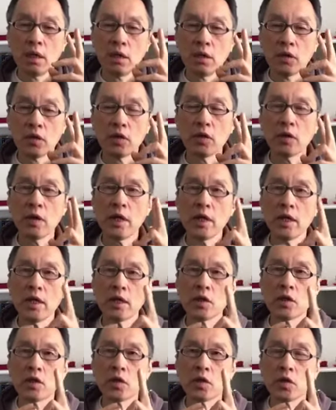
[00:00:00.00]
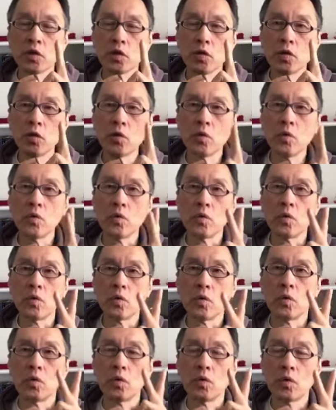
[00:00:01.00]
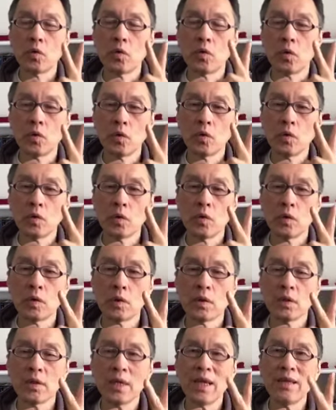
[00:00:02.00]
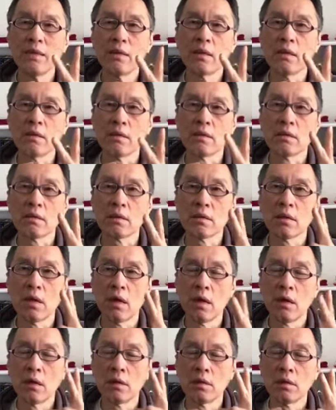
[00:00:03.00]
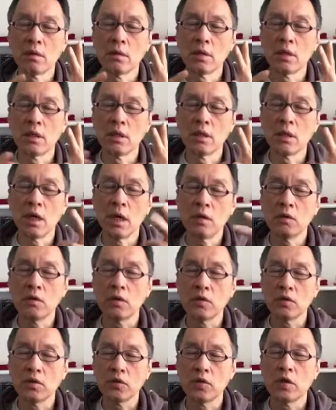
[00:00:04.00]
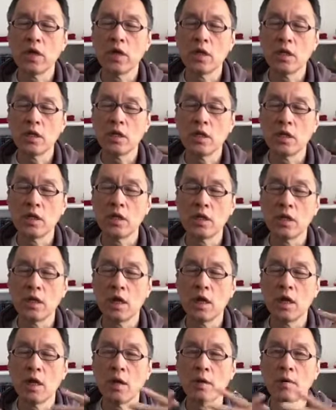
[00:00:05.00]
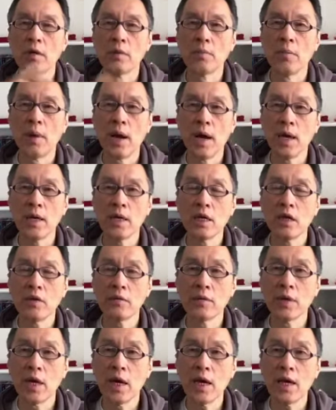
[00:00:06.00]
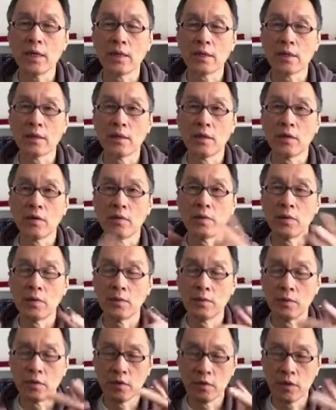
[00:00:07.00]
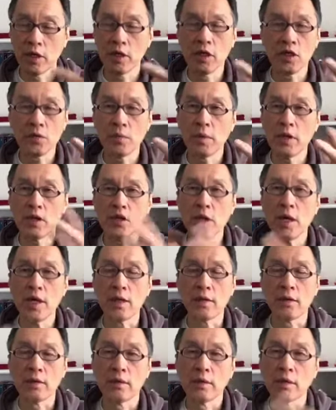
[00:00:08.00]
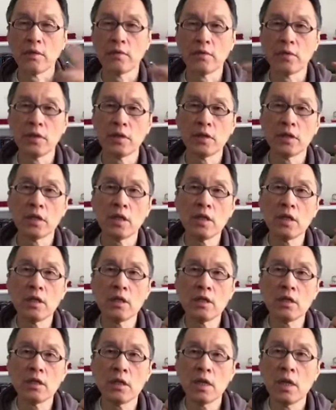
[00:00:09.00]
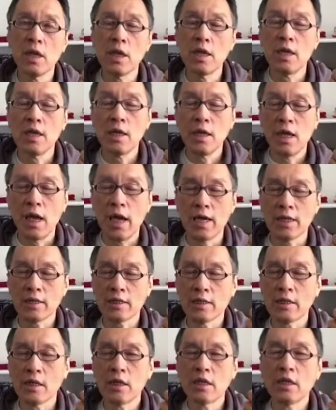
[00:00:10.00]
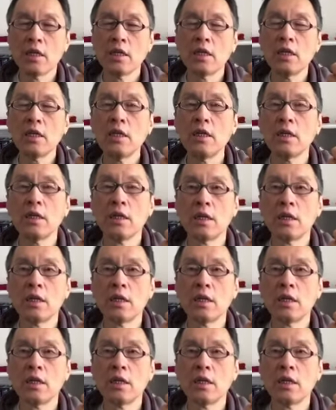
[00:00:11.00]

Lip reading: so there are two sentence on the how to train the body of the art of the Chinese martial art. The first thing is externally